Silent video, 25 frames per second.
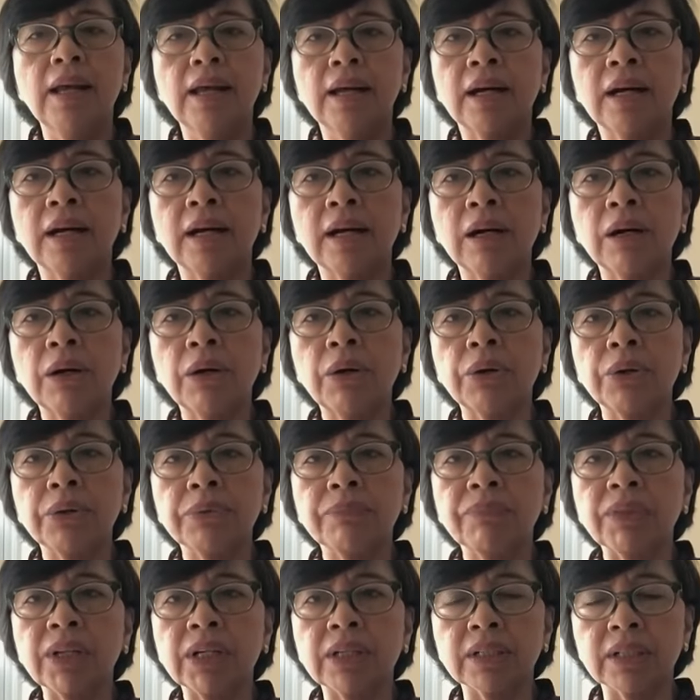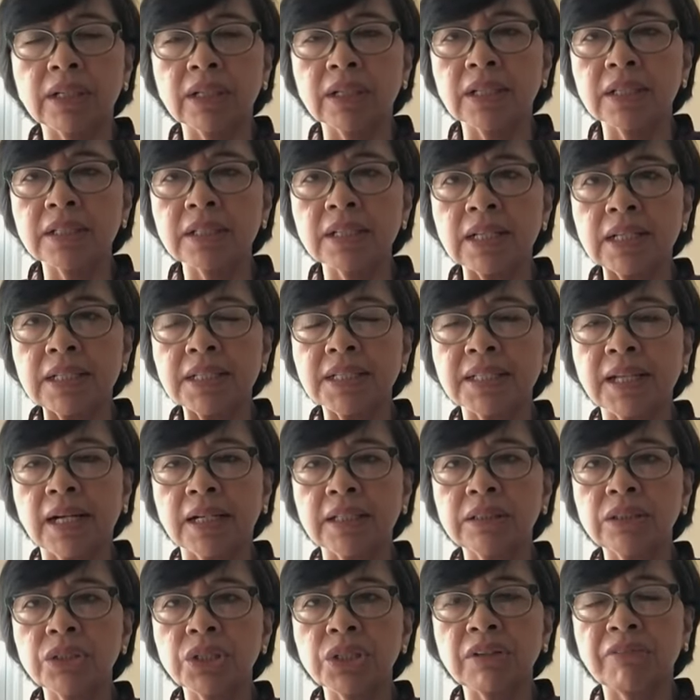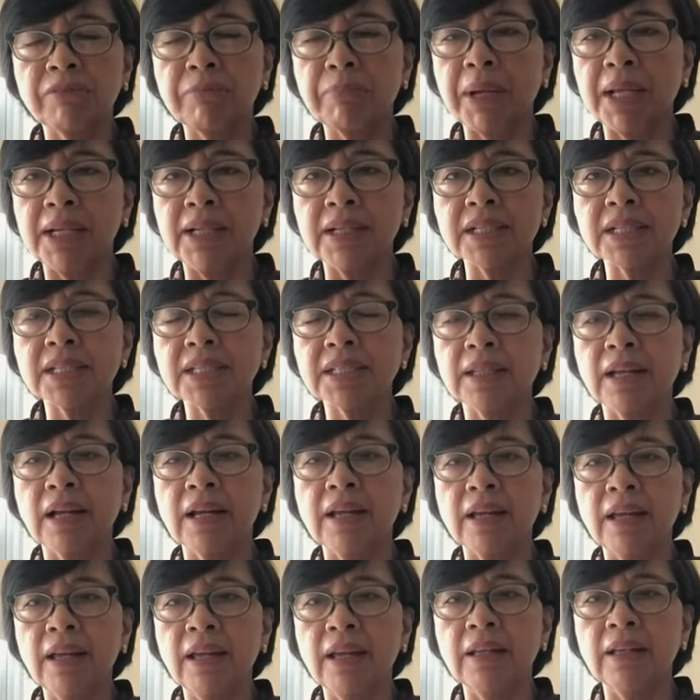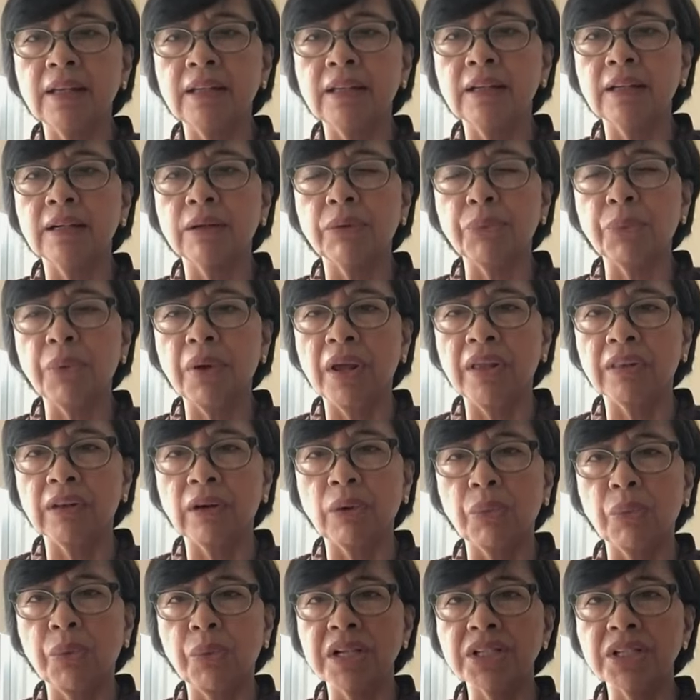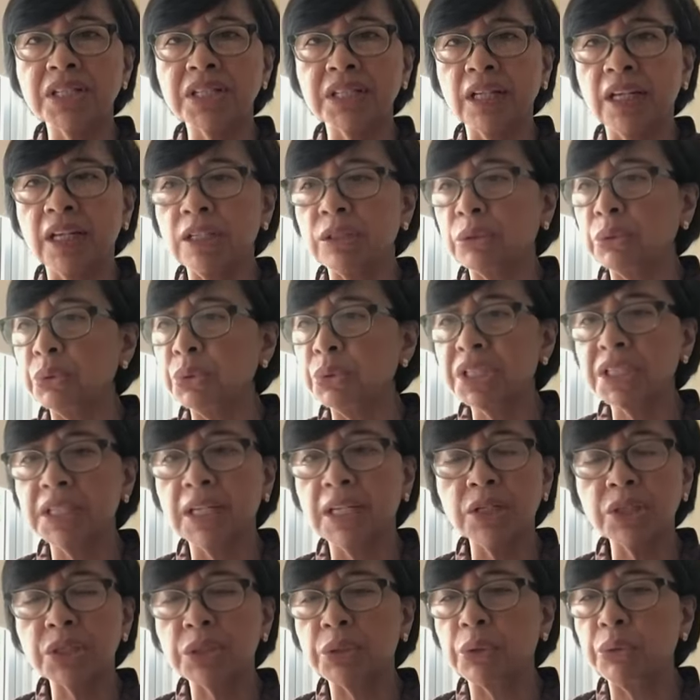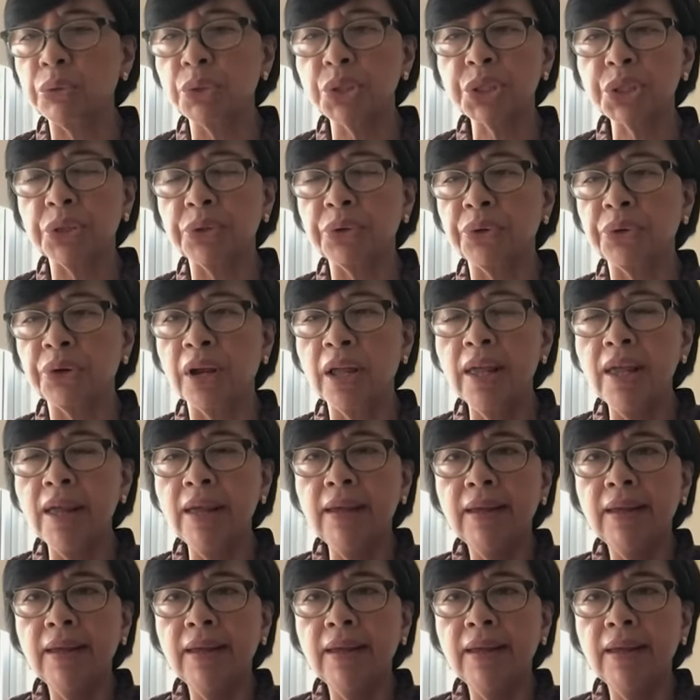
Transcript: uh, on the, the status of Palestine, uh, whether one state, two state solution or